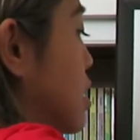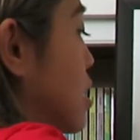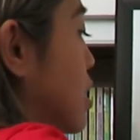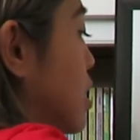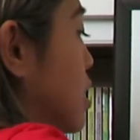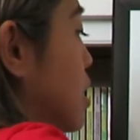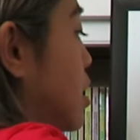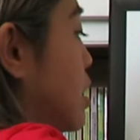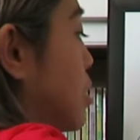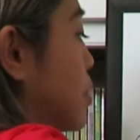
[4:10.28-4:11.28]
the
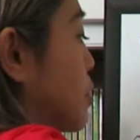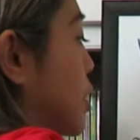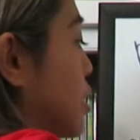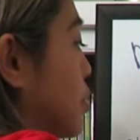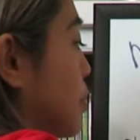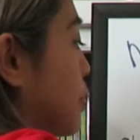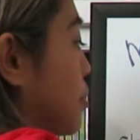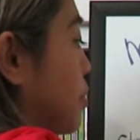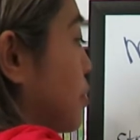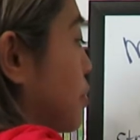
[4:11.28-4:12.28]
number model.
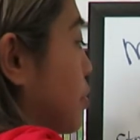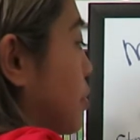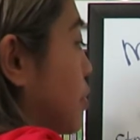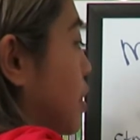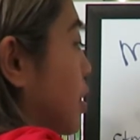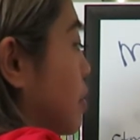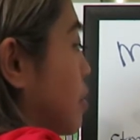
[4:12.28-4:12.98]
Okay.